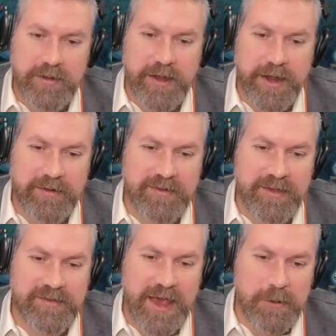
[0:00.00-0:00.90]
it
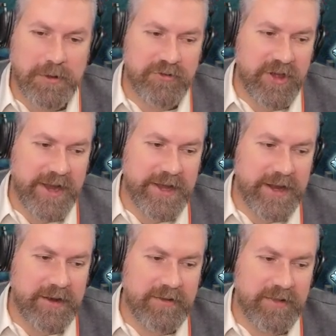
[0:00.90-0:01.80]
says how much I
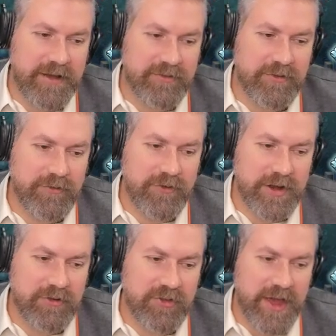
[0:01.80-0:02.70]
need left to
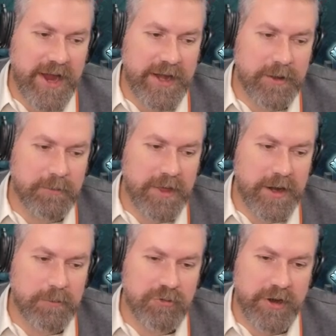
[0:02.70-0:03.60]
finish the item that
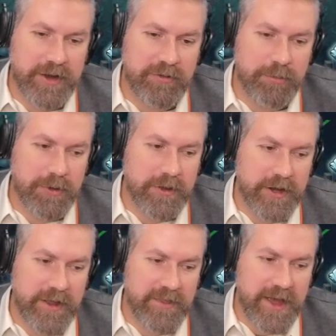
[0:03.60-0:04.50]
I'm trying to build
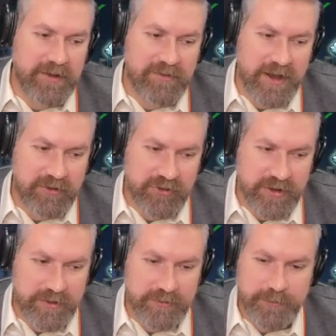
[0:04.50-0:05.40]
in that section.